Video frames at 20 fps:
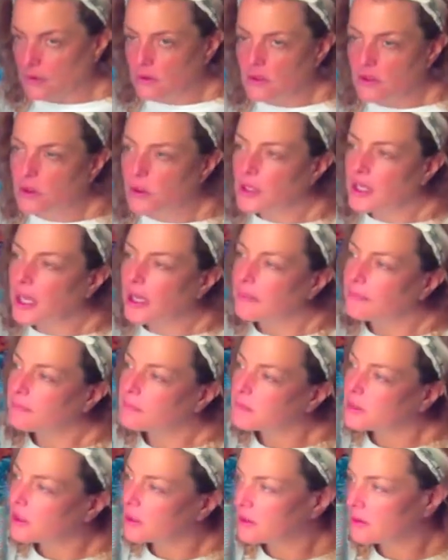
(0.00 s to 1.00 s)
Do it again,
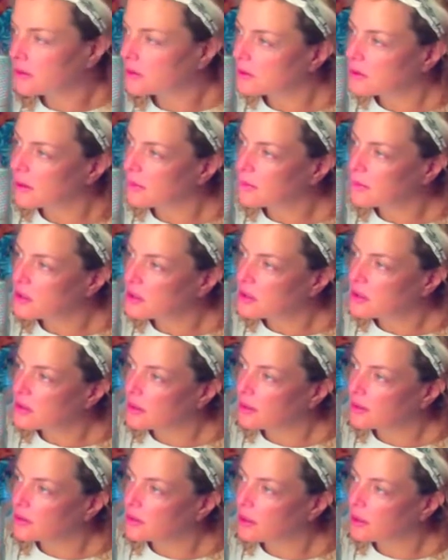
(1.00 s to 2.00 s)
because I'm just
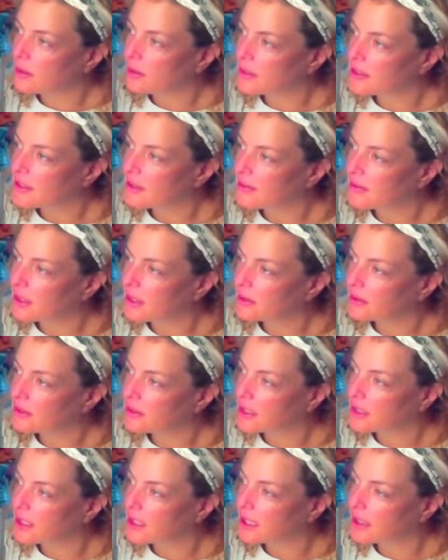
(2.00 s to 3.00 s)
like trying to write stuff down.
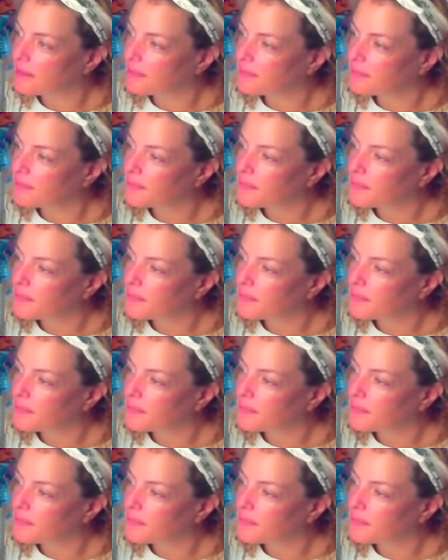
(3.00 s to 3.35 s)
Say if I'm